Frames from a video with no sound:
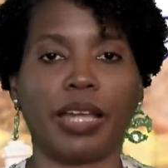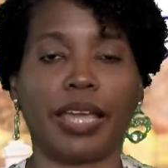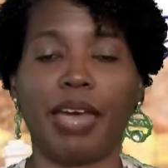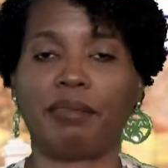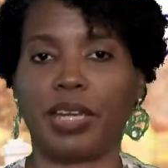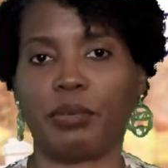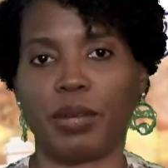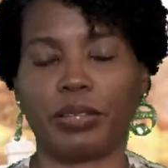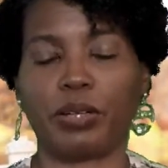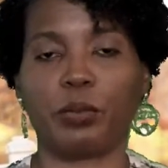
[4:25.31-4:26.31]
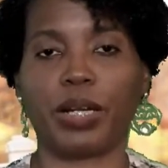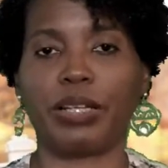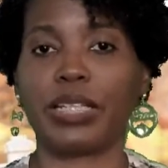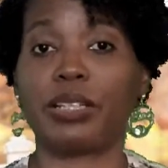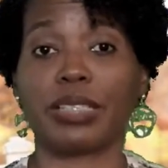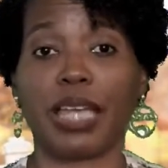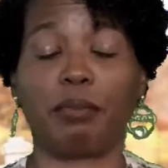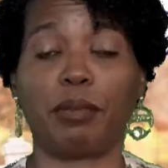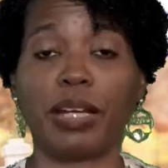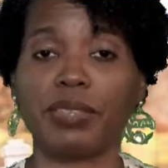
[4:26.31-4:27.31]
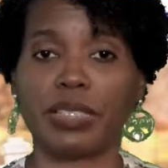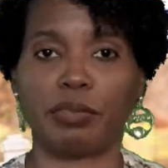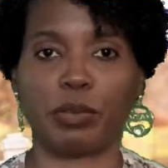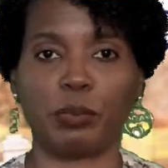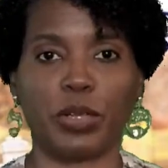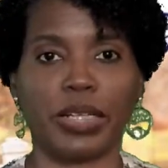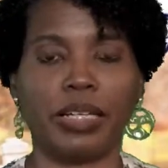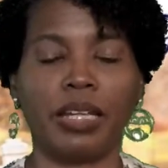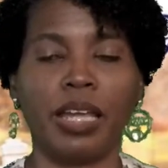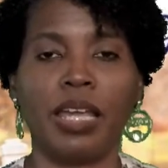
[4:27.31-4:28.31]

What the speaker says: a cafe rather, where he goes to have breakfast every morning.